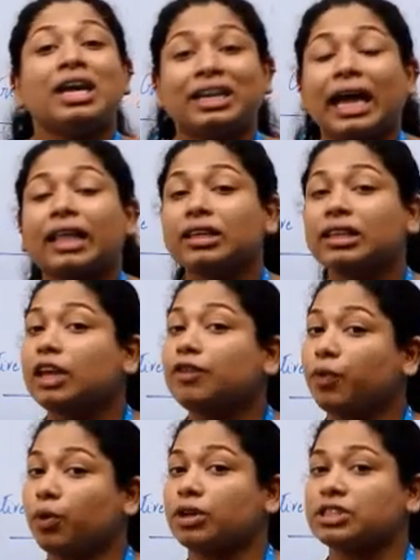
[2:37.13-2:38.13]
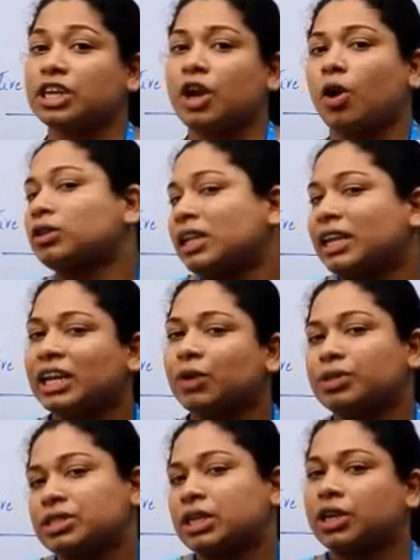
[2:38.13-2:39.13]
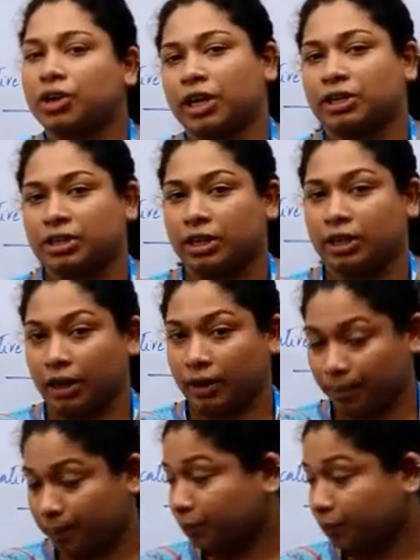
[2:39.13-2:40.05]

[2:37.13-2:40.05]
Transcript: rather than focusing on the linguistic criteria.